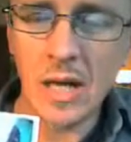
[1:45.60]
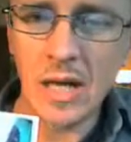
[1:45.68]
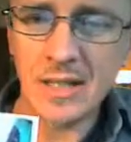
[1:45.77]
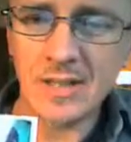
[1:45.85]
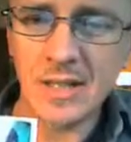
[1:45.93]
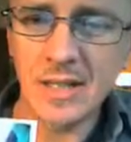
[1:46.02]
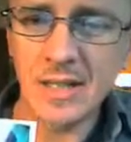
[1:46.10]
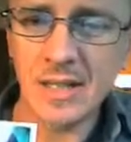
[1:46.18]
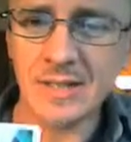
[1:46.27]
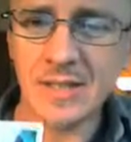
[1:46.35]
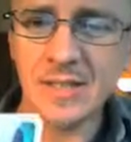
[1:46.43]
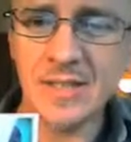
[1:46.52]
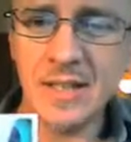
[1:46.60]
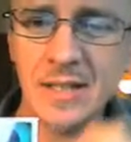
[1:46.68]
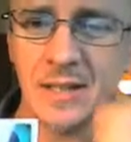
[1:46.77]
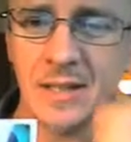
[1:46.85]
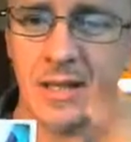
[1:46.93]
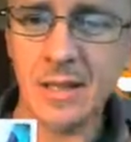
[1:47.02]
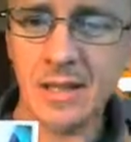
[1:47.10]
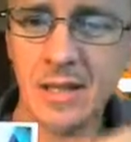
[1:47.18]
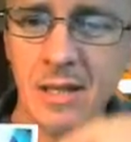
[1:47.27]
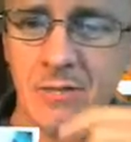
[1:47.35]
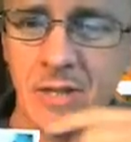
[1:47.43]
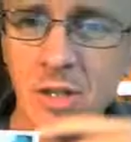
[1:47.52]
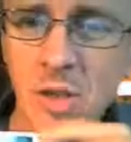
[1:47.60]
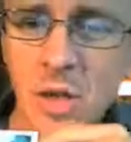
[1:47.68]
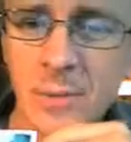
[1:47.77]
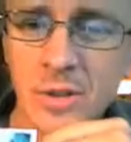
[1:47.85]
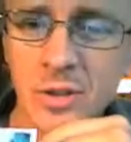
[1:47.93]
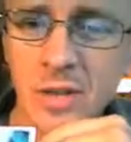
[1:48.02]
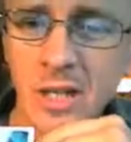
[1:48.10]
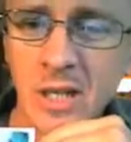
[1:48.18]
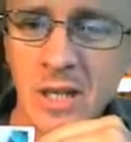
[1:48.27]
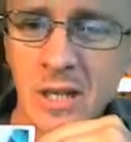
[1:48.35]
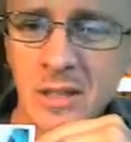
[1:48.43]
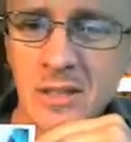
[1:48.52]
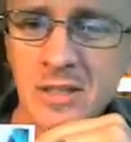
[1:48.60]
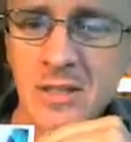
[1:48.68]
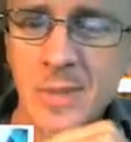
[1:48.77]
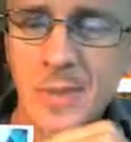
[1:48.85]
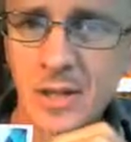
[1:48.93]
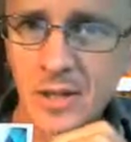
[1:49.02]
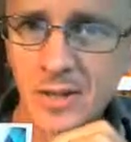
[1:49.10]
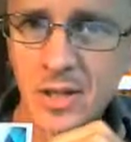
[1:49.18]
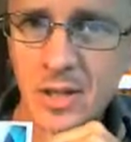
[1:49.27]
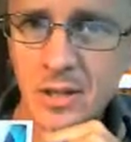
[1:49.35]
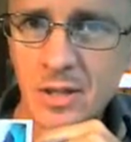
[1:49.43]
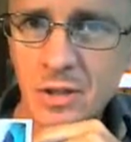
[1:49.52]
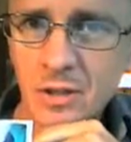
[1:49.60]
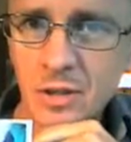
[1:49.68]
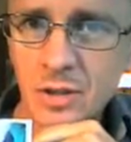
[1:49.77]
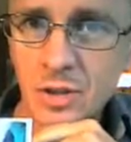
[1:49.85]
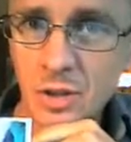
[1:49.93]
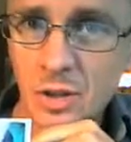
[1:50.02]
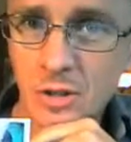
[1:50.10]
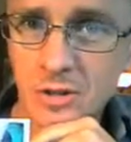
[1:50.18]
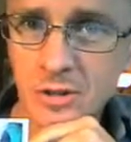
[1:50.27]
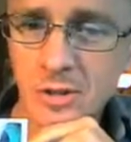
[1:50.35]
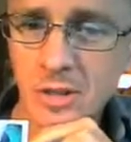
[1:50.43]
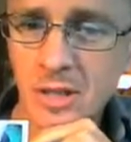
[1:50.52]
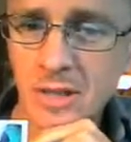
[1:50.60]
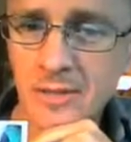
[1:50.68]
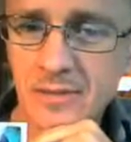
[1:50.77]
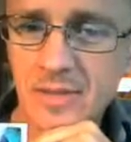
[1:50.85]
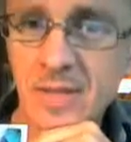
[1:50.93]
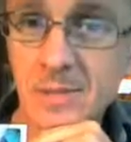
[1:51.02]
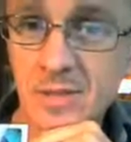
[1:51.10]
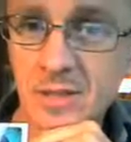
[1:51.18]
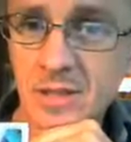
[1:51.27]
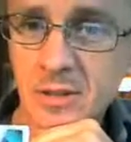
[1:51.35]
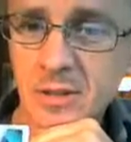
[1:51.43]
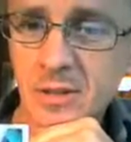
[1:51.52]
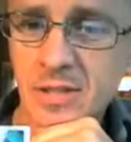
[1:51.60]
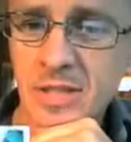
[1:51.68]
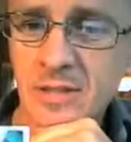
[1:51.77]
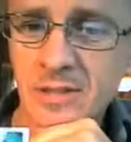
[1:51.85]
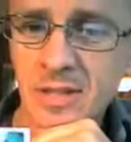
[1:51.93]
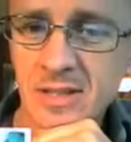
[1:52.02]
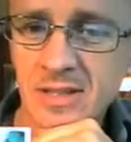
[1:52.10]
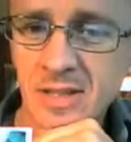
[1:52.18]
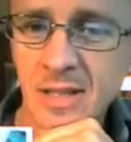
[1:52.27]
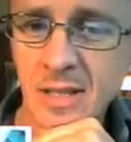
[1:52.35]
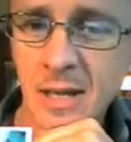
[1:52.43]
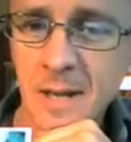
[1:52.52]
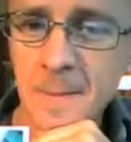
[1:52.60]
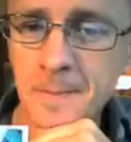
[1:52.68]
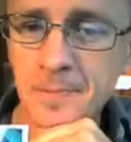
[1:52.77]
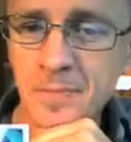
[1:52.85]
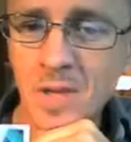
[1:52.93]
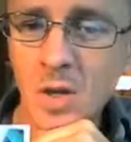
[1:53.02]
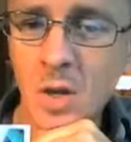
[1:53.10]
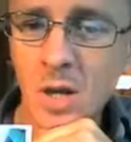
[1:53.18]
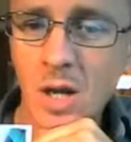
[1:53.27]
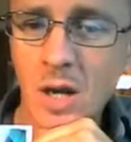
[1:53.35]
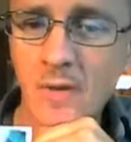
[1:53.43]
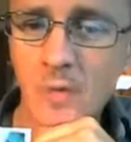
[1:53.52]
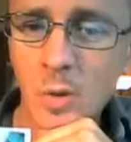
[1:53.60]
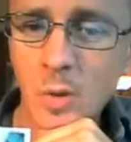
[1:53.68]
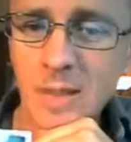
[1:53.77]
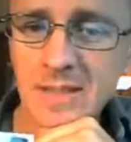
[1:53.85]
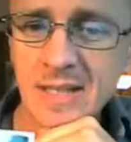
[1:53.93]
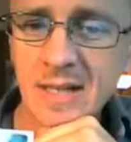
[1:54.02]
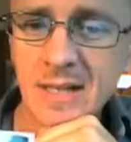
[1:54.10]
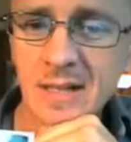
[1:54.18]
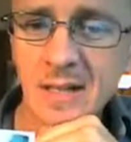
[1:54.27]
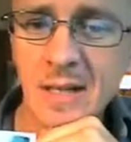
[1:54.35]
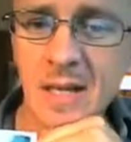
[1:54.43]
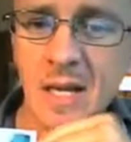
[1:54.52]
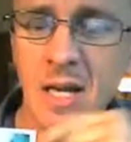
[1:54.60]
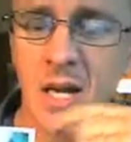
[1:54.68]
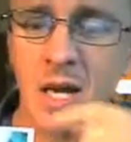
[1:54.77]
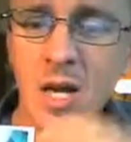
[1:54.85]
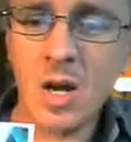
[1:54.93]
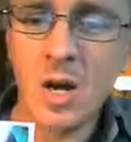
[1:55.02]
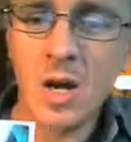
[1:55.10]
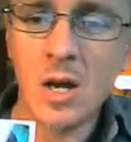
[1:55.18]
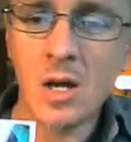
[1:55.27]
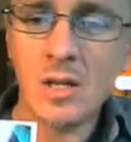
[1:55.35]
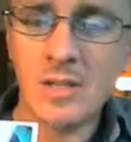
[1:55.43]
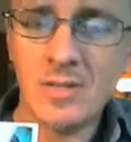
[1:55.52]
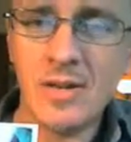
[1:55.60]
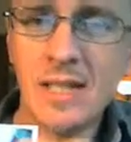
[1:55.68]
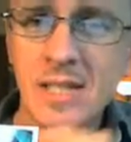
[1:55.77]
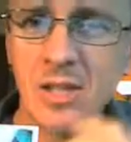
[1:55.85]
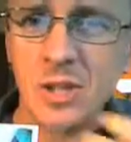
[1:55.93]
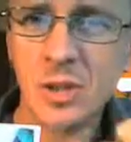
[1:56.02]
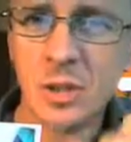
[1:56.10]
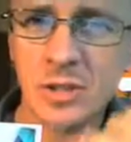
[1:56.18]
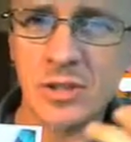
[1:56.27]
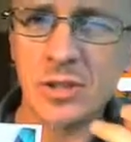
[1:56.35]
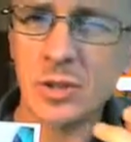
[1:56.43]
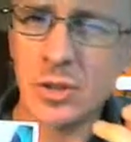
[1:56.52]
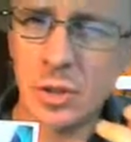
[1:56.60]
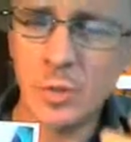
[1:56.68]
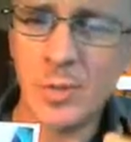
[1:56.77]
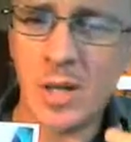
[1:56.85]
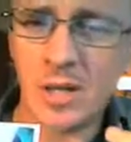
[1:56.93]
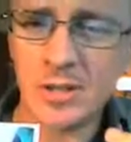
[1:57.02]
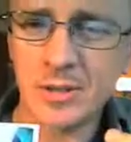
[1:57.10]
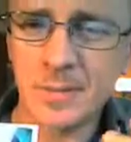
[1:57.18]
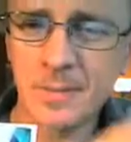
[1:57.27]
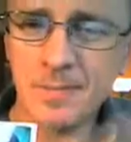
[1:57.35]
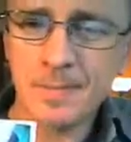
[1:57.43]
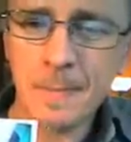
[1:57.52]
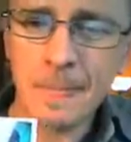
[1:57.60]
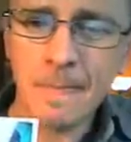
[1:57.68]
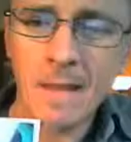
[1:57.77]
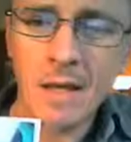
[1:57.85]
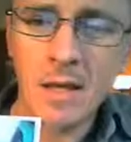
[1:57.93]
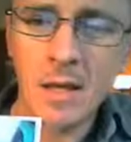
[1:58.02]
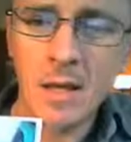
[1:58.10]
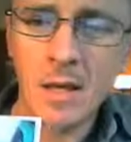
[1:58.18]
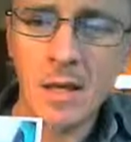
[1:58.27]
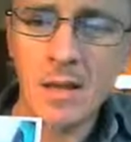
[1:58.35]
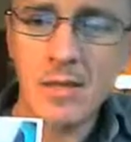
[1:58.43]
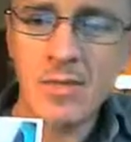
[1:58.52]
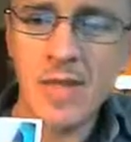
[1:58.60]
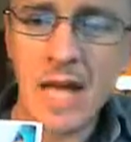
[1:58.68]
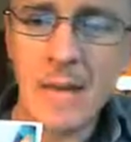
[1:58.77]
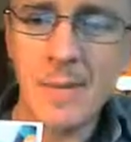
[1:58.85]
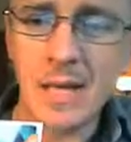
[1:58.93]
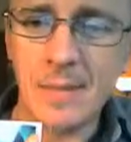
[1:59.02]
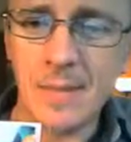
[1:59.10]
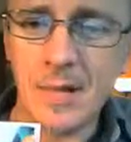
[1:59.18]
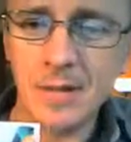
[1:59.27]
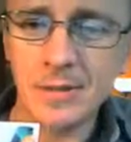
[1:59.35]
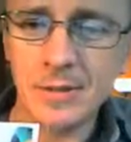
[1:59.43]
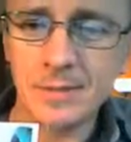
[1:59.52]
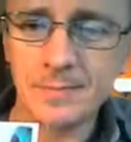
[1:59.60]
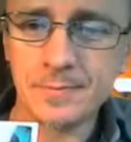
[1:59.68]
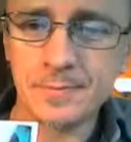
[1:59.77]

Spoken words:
As I say in the written commentary, this is about the third shot I've attempted to take of this scene. I've always divided the shot into two parts: the Amélie part